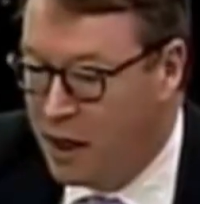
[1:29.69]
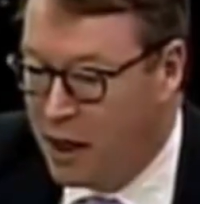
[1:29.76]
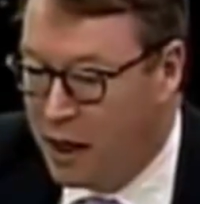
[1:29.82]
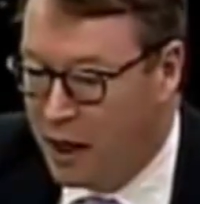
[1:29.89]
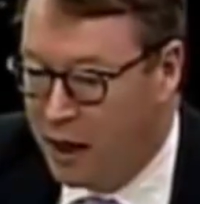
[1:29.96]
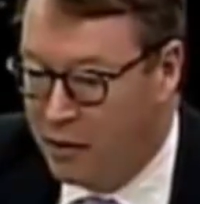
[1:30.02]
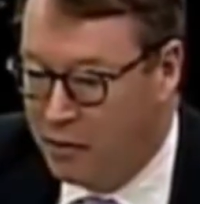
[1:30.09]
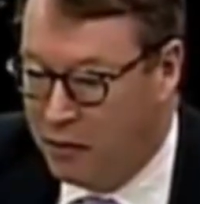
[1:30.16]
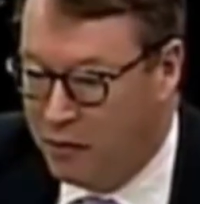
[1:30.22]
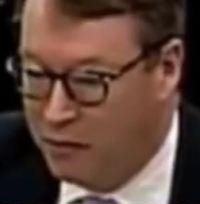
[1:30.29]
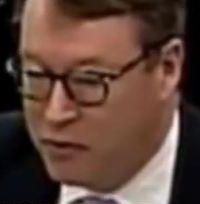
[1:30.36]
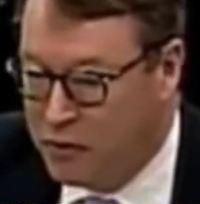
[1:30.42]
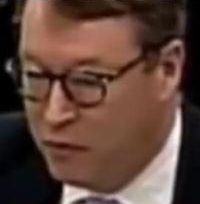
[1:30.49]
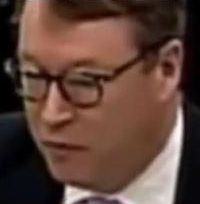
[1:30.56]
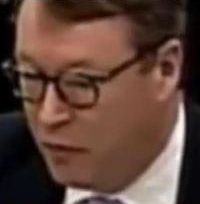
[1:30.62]
And you have
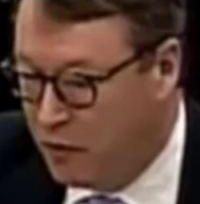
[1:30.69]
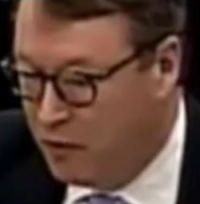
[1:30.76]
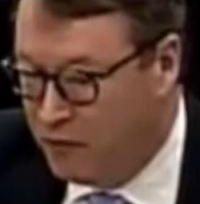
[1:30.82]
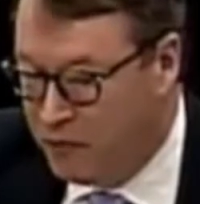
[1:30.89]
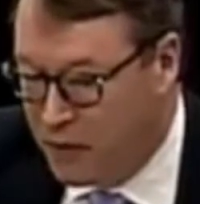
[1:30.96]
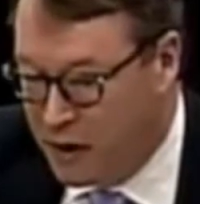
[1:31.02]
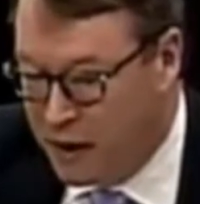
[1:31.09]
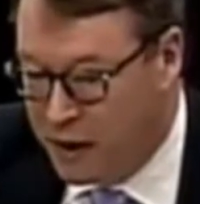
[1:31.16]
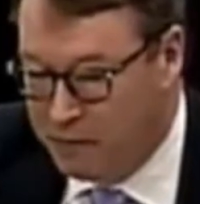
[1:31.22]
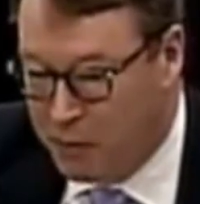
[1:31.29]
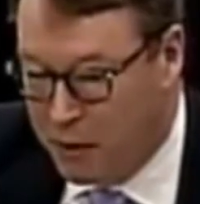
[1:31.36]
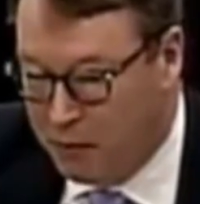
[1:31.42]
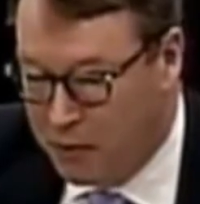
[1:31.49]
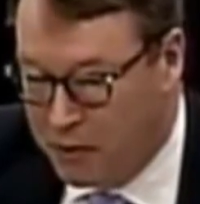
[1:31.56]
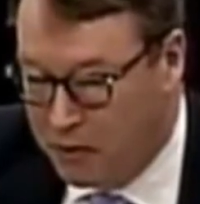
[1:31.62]
two very fine
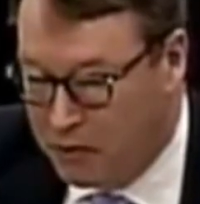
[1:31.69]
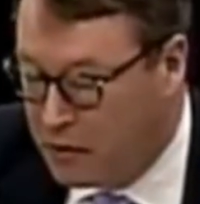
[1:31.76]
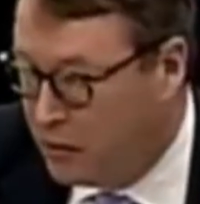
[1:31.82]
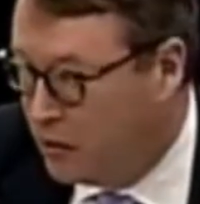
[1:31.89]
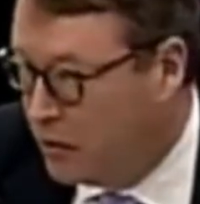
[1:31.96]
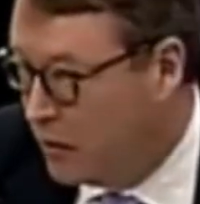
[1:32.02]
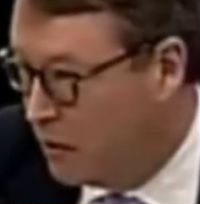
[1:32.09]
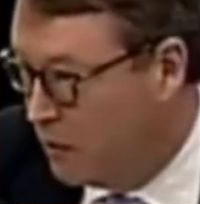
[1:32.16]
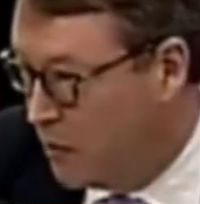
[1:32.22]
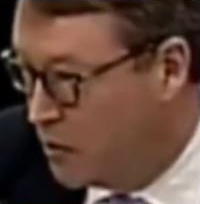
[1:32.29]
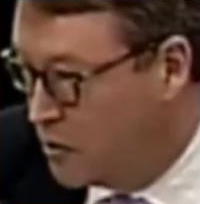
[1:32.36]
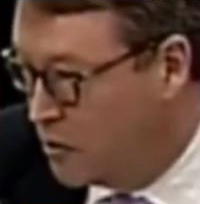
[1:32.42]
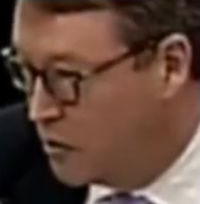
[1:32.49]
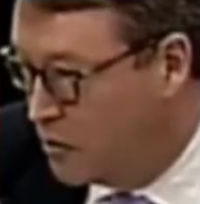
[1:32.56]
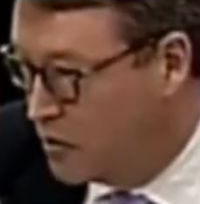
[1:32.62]
public utility
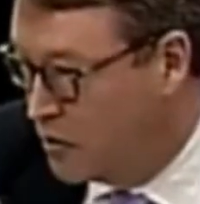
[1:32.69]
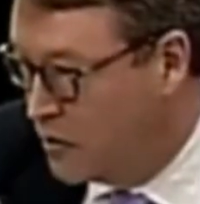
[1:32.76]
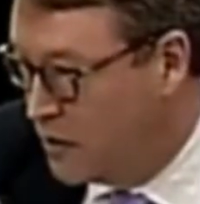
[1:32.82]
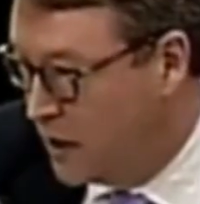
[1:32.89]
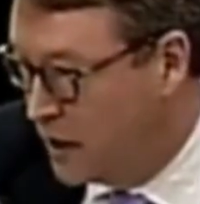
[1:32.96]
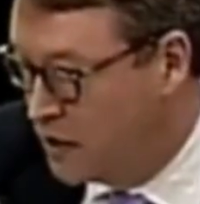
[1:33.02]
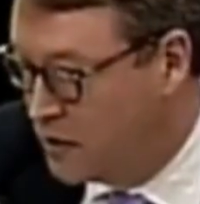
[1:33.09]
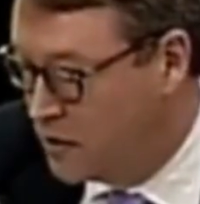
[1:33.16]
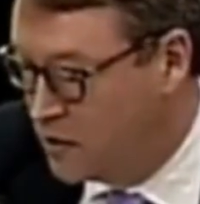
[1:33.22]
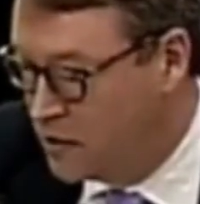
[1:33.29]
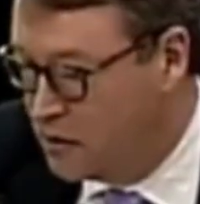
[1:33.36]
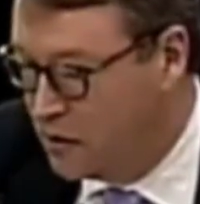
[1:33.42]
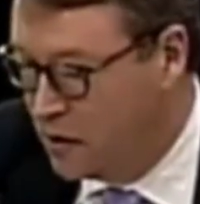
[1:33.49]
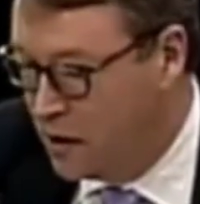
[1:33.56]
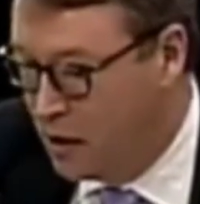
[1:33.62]
commissioners in
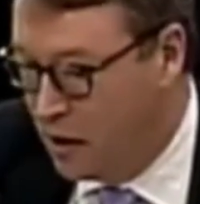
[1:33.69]
Texas